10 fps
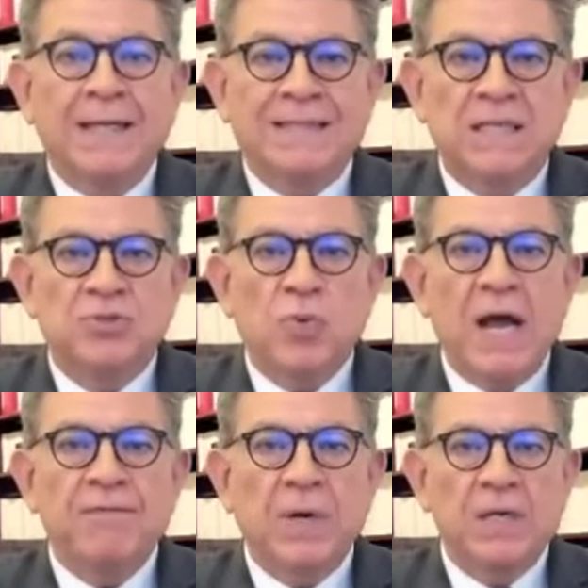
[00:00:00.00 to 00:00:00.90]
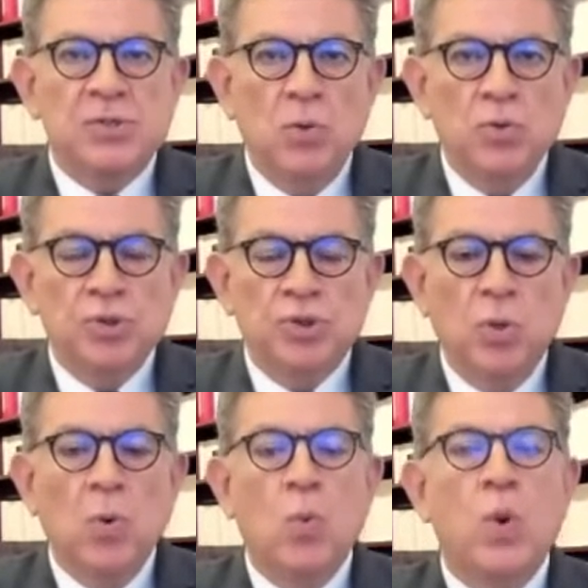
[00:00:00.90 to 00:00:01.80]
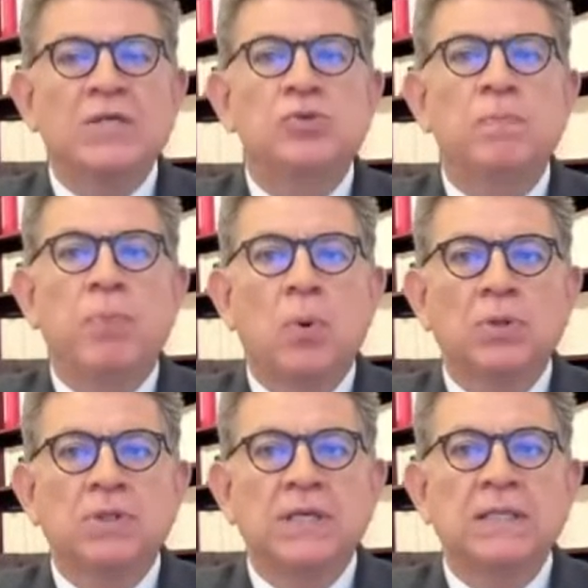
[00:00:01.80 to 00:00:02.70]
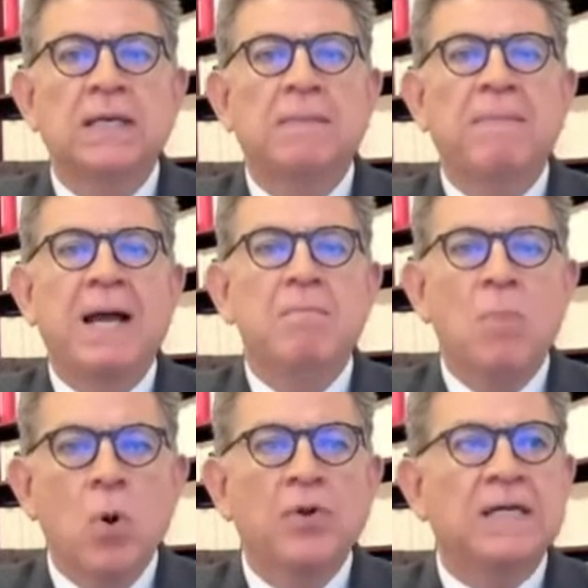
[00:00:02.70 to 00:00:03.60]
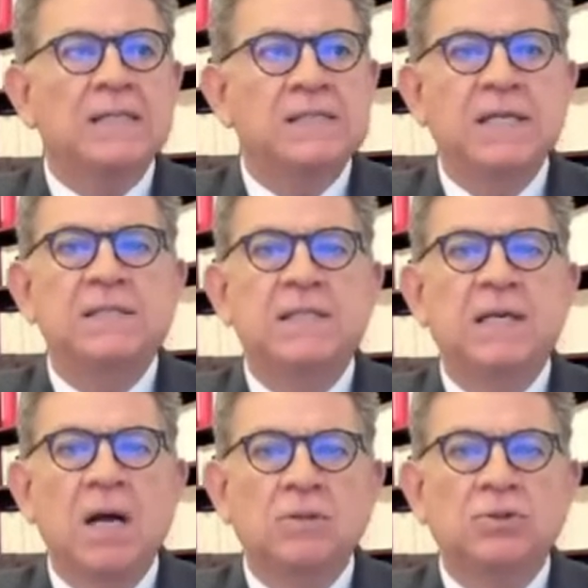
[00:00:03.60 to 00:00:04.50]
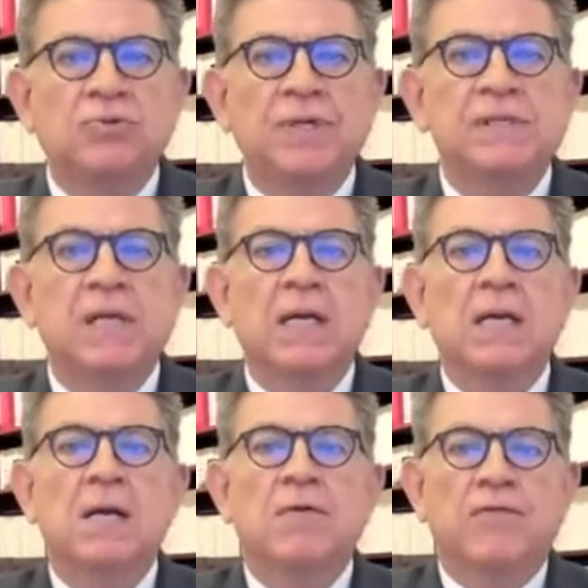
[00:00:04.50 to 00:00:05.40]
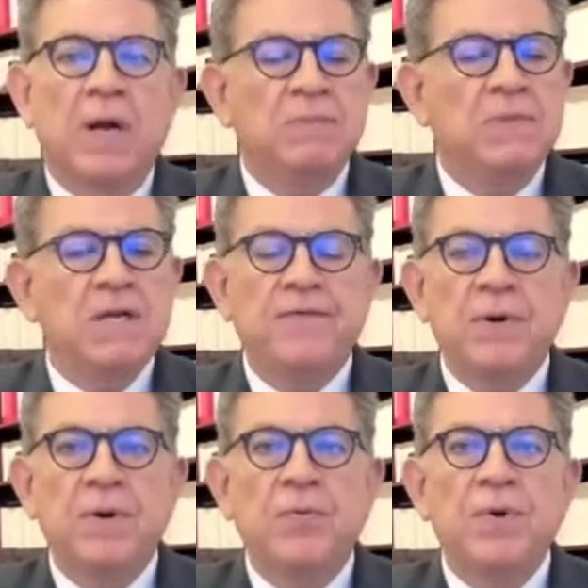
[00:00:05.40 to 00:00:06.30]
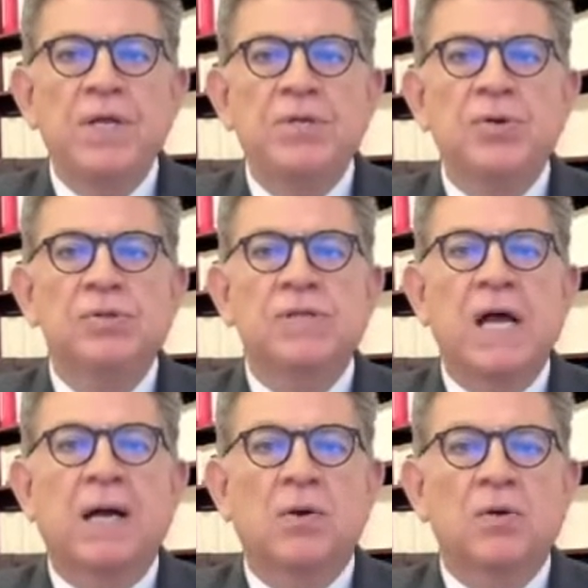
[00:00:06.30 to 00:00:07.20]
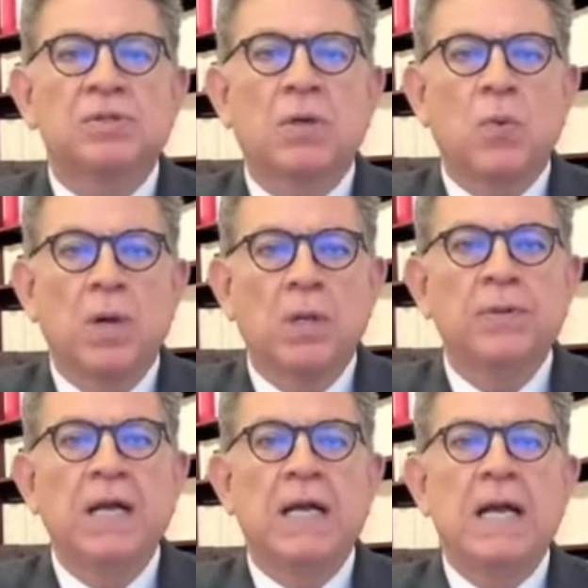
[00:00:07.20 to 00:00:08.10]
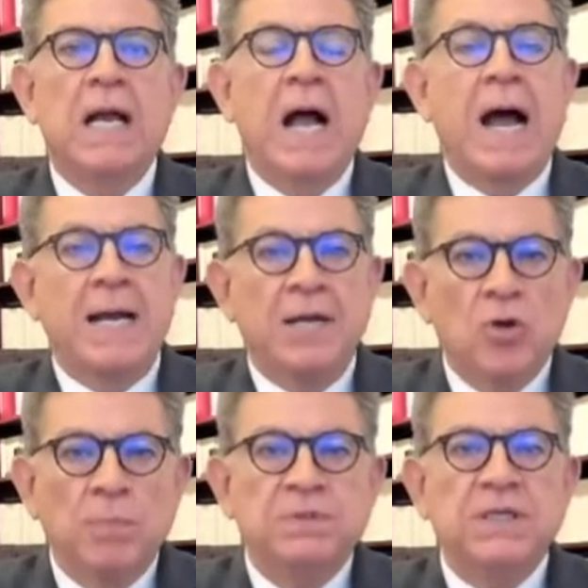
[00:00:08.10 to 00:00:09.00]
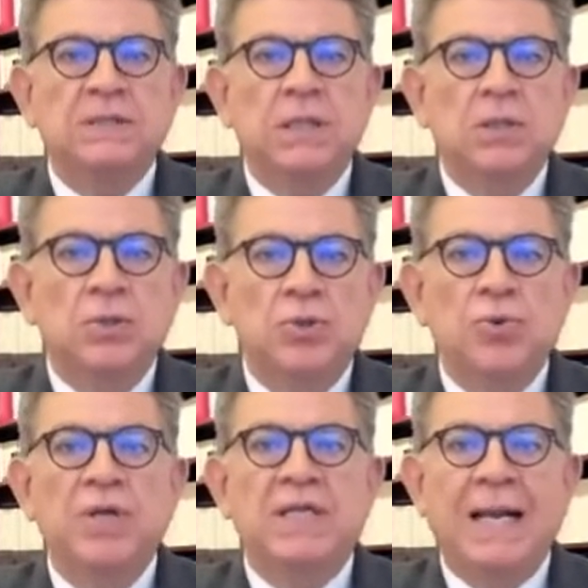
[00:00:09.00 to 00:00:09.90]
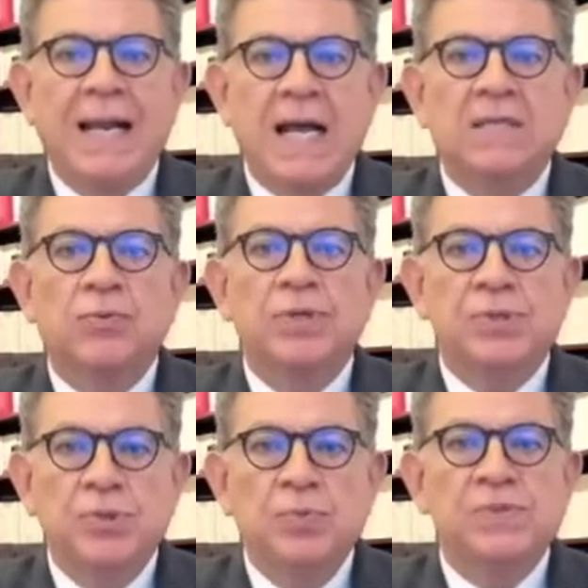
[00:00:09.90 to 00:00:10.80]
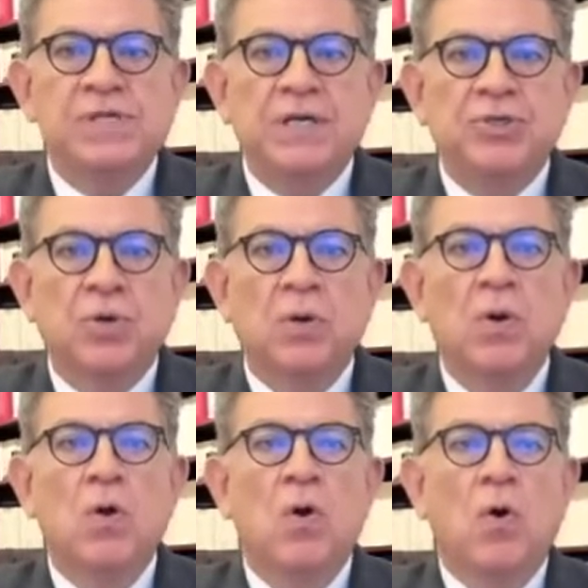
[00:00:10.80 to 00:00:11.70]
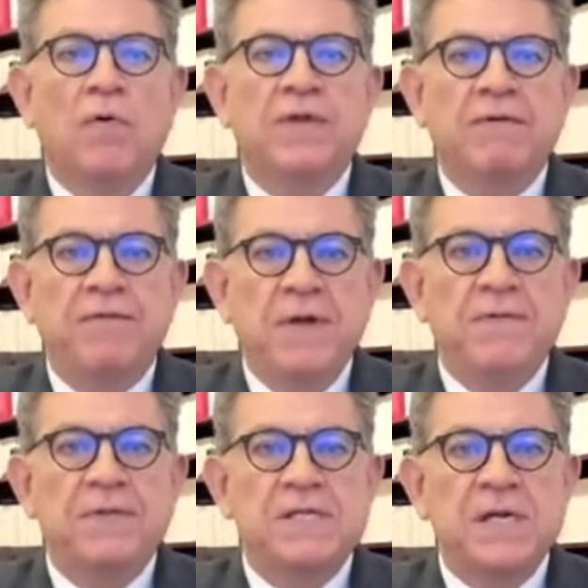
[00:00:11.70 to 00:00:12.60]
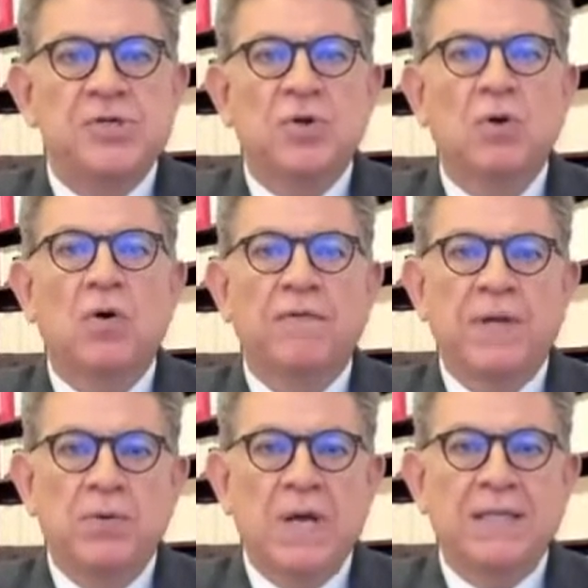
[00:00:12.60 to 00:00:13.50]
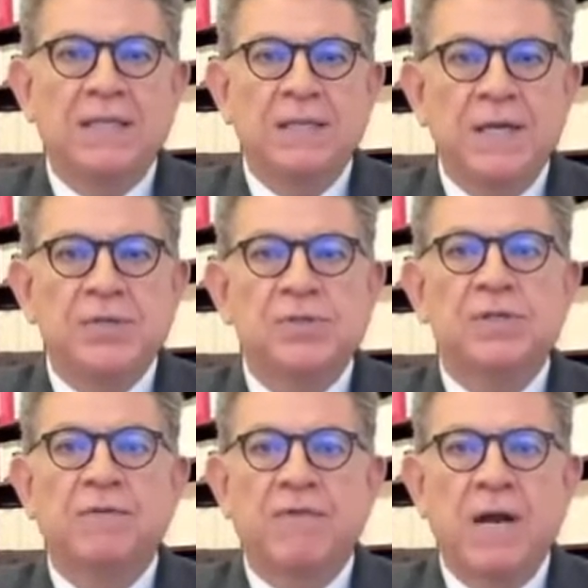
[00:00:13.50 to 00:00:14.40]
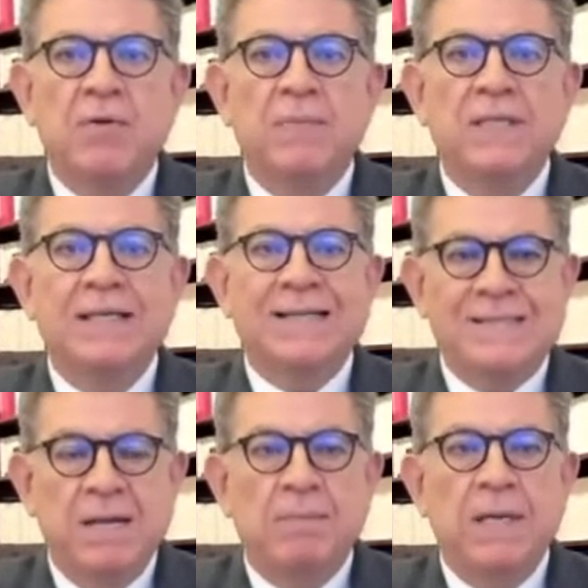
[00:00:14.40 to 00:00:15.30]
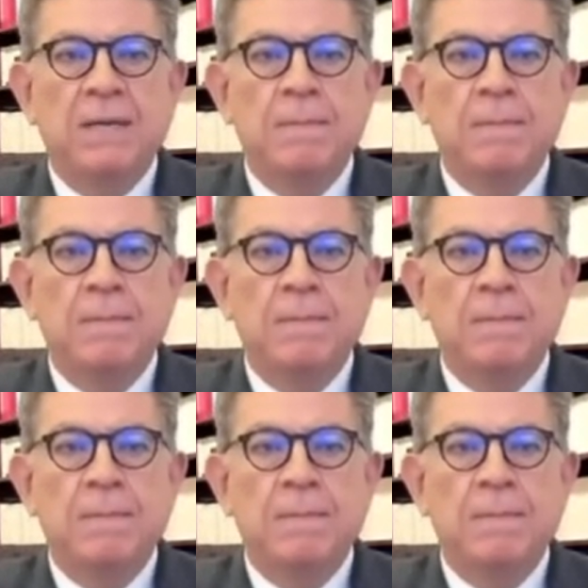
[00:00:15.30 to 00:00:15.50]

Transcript: The draft resolution was supported by more than 60 countries from different regions across the world and adopted during the last resumed session of the 5th session of the United Nations Environment Assembly.